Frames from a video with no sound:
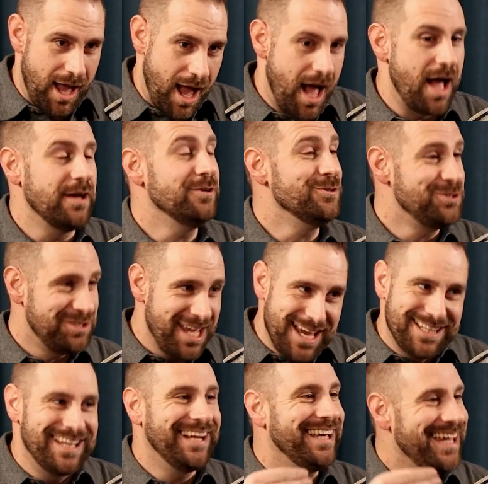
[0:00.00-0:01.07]
I
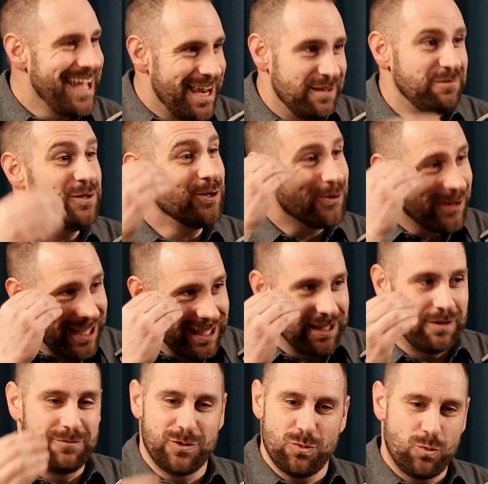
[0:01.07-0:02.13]
understand that, again, if you
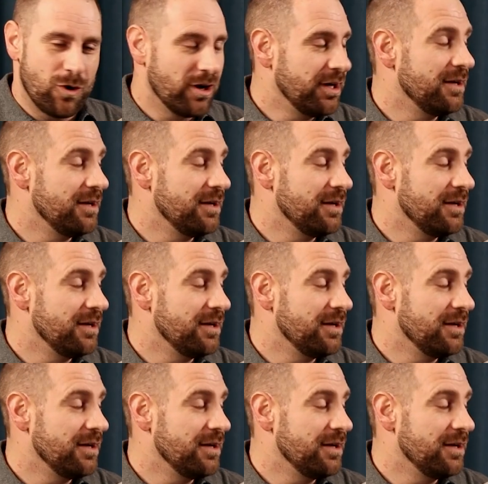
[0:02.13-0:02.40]
work